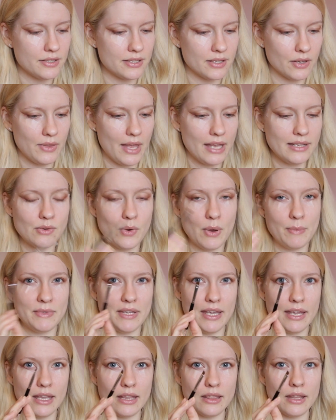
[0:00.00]
So that's why I'm
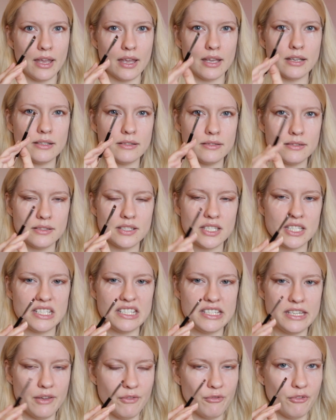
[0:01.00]
taking like a
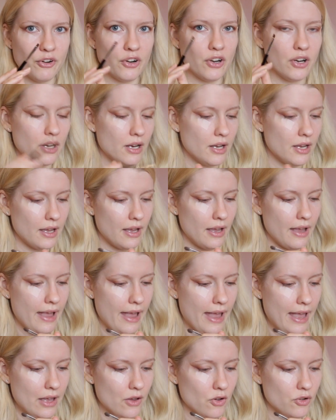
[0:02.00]
stiffer
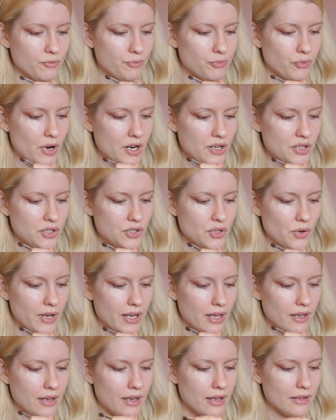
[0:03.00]
angled brush so I
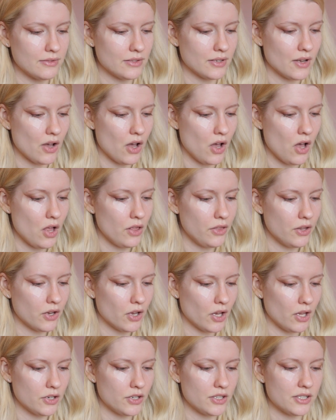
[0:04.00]
can get all the
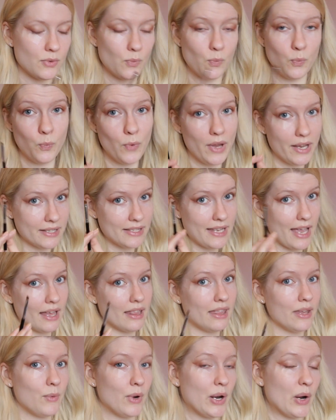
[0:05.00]
colors
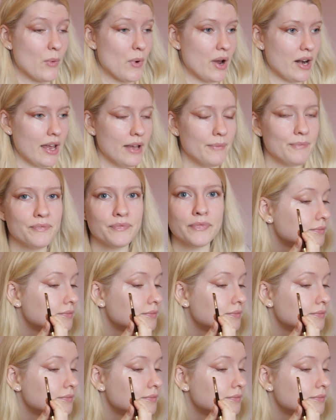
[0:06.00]
exactly where I want it.